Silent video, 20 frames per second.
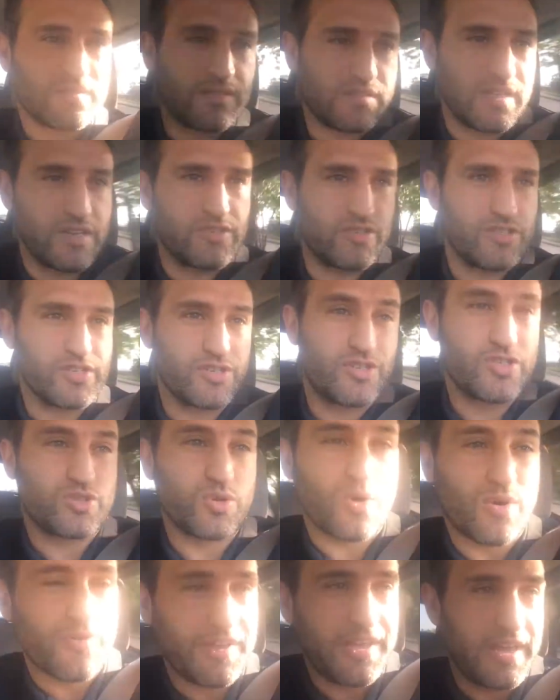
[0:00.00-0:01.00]
there's the
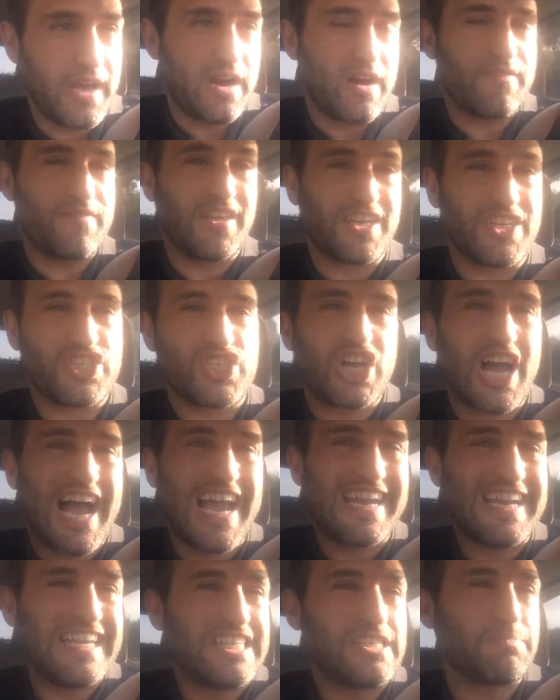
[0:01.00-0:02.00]
story of the
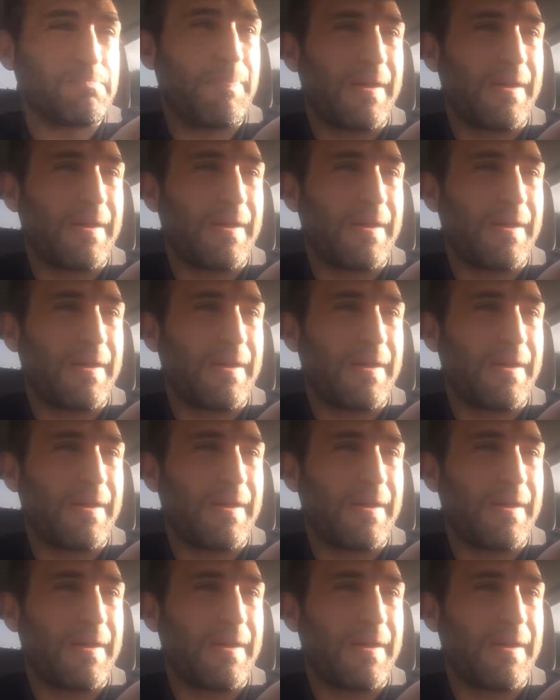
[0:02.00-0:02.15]
Chinese